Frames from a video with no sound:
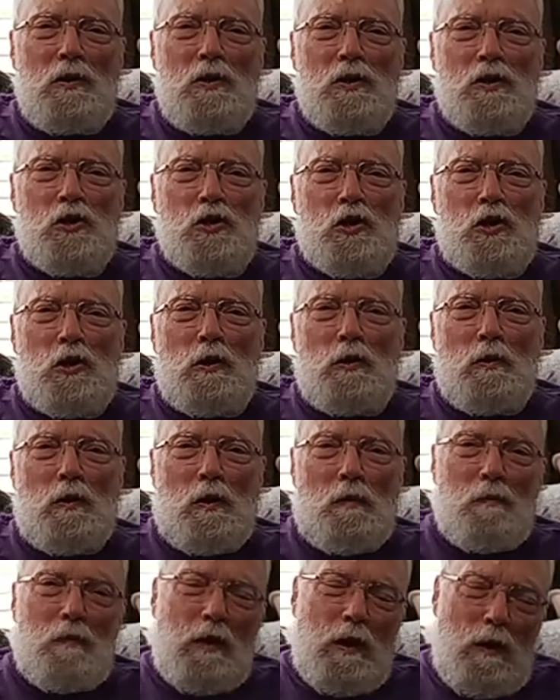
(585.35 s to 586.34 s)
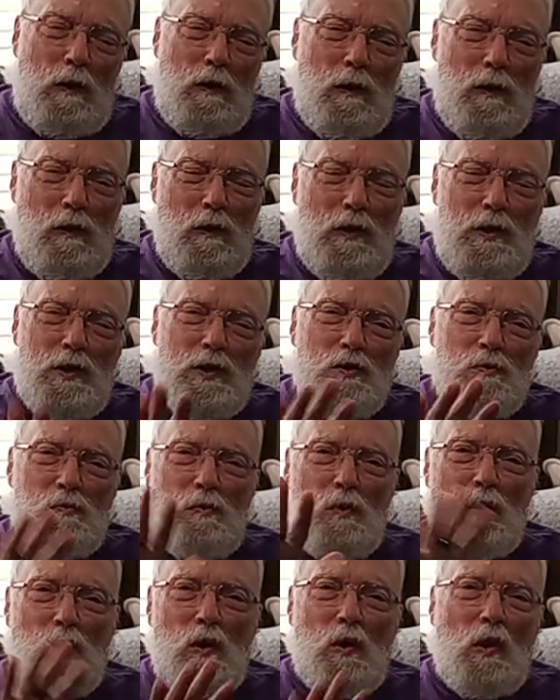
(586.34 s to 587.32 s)
You shear them, cut all this
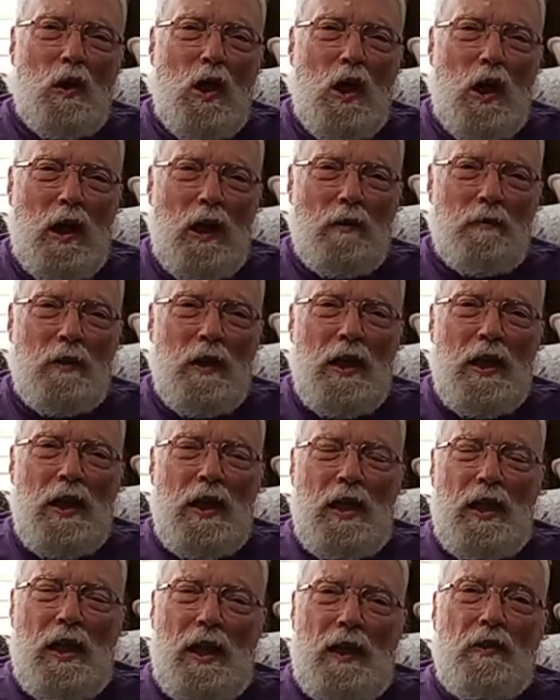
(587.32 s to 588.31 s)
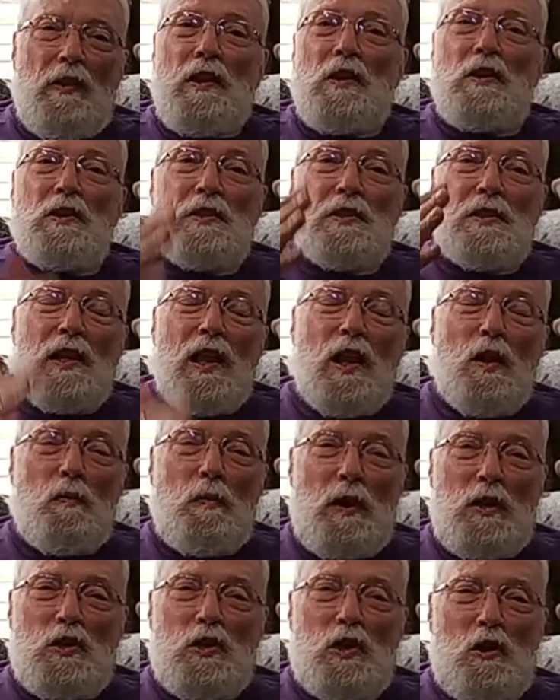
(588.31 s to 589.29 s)
wool off, and then you
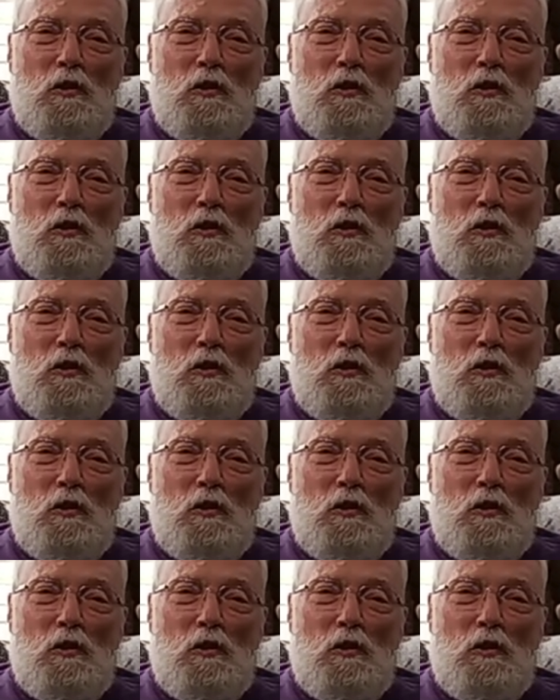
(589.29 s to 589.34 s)
celebrate.